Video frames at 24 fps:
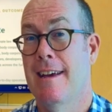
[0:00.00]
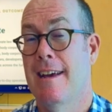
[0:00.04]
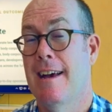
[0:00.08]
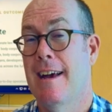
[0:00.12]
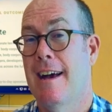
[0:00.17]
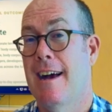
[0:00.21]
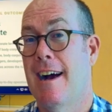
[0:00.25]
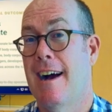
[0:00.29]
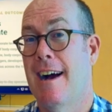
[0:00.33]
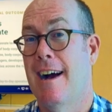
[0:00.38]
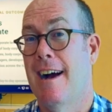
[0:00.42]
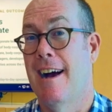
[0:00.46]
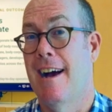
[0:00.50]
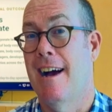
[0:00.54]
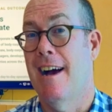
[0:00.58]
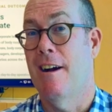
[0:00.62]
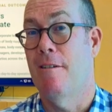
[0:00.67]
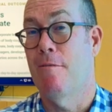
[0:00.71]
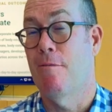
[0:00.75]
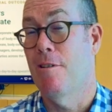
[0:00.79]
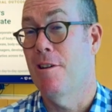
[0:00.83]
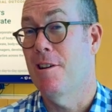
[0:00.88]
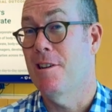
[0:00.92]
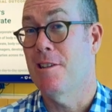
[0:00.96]

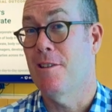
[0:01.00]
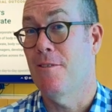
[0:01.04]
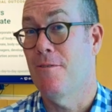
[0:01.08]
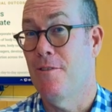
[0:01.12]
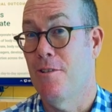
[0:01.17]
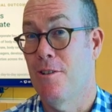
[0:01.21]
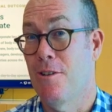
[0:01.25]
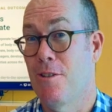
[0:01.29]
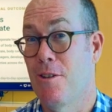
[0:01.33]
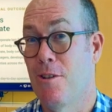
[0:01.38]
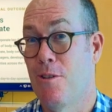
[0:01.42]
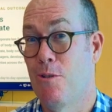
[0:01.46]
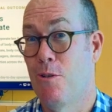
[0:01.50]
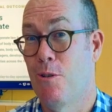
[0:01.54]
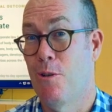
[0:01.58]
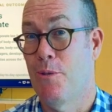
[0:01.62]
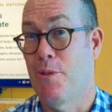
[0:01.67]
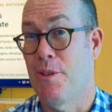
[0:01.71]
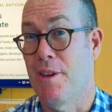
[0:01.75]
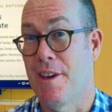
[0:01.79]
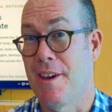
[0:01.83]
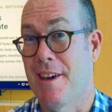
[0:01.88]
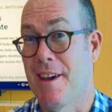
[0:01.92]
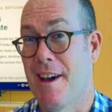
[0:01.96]
Whereas the further
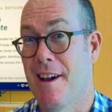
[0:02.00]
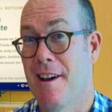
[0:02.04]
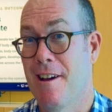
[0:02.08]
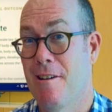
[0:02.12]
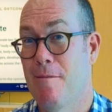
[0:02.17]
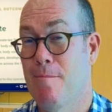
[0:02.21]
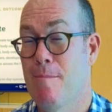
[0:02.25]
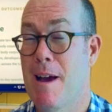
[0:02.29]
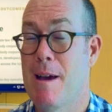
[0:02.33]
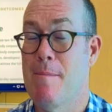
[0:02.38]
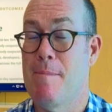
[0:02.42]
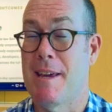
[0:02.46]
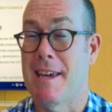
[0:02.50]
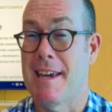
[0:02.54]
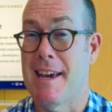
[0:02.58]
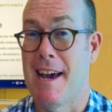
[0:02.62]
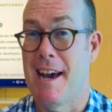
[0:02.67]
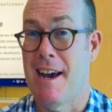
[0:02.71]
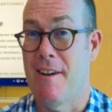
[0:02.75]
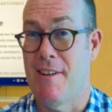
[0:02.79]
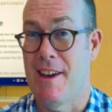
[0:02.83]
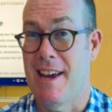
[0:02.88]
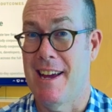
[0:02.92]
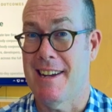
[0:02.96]
north you go, maybe
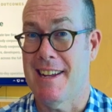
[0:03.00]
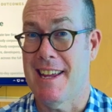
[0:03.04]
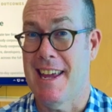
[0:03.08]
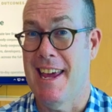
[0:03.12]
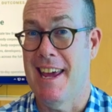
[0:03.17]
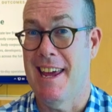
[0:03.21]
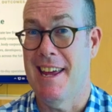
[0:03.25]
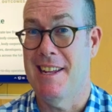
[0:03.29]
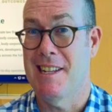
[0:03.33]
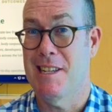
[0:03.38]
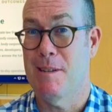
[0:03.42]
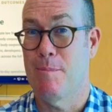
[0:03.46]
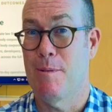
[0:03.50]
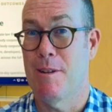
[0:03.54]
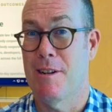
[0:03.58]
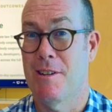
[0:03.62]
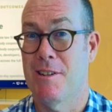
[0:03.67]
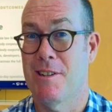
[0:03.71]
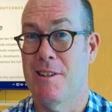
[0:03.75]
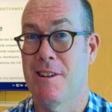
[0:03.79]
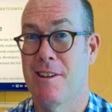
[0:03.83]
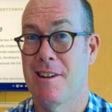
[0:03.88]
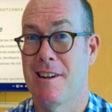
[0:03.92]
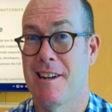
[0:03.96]
carve out Cairns, but
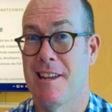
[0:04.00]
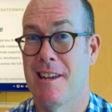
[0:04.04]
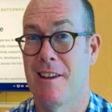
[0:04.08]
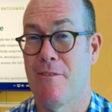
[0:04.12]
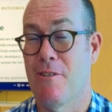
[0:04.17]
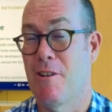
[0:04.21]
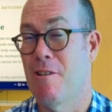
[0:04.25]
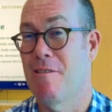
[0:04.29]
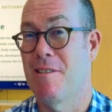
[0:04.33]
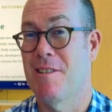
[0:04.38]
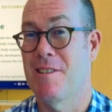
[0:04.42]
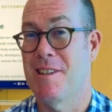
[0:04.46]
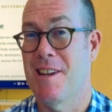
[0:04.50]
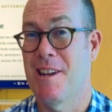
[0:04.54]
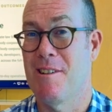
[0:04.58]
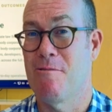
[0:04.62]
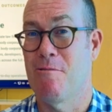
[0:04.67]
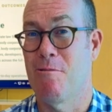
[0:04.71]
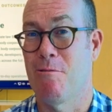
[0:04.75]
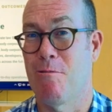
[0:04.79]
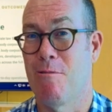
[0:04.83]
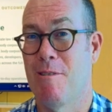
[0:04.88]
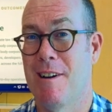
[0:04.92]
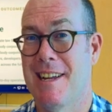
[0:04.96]
certainly if you're in
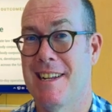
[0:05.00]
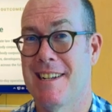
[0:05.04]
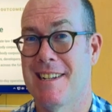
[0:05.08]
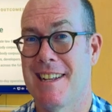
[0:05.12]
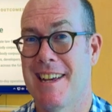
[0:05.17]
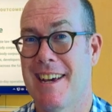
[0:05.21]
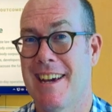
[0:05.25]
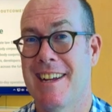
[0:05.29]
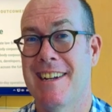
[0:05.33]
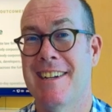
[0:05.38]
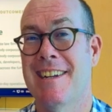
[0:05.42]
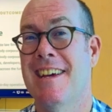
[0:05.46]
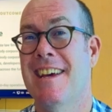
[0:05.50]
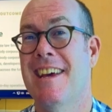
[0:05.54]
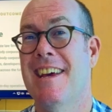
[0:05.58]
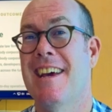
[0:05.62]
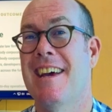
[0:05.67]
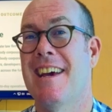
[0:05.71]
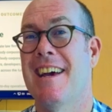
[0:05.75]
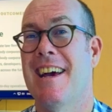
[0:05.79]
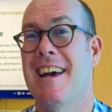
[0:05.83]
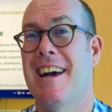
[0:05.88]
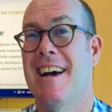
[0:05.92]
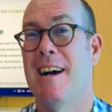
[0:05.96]
central Queensland,
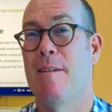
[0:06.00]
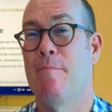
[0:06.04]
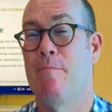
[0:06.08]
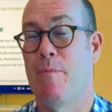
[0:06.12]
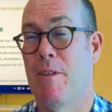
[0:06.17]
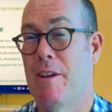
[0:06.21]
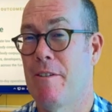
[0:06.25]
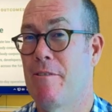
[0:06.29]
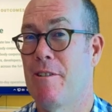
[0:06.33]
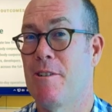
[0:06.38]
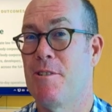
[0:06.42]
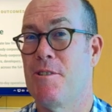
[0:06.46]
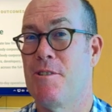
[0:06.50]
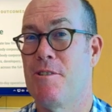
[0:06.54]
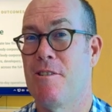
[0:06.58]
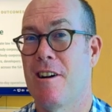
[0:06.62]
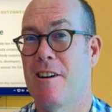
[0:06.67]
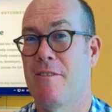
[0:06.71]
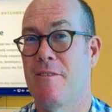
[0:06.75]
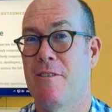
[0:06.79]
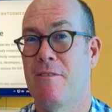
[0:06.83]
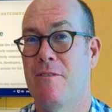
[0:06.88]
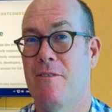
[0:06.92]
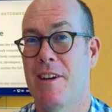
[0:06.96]
everyone's
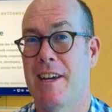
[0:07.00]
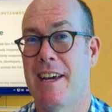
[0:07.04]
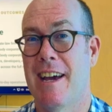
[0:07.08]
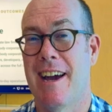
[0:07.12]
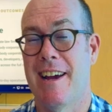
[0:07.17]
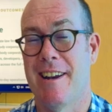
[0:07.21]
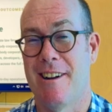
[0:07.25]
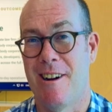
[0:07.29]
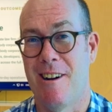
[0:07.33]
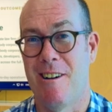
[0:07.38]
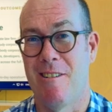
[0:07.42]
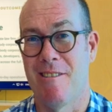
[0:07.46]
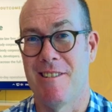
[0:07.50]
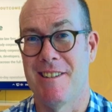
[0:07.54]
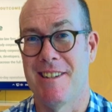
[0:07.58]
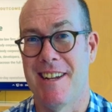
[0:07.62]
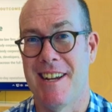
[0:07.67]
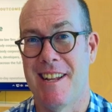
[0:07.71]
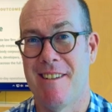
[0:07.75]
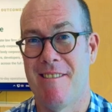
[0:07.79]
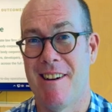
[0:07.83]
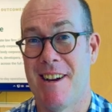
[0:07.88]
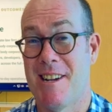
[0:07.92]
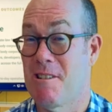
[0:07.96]
driving V8 Holdens
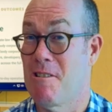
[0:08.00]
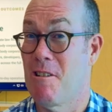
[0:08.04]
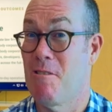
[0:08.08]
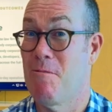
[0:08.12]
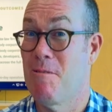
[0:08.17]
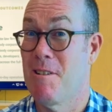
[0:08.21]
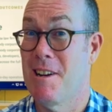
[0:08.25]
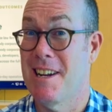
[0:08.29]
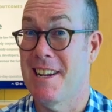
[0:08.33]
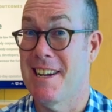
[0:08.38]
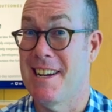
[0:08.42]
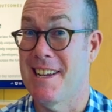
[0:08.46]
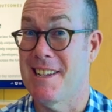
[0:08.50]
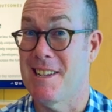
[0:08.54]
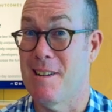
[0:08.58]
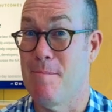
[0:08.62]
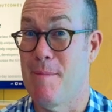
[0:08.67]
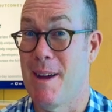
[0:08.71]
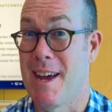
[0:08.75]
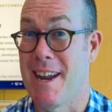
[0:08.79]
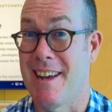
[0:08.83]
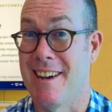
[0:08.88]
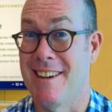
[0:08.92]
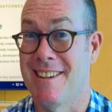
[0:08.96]
anyway, so it really doesn't
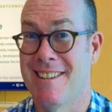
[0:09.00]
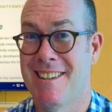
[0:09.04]
matter.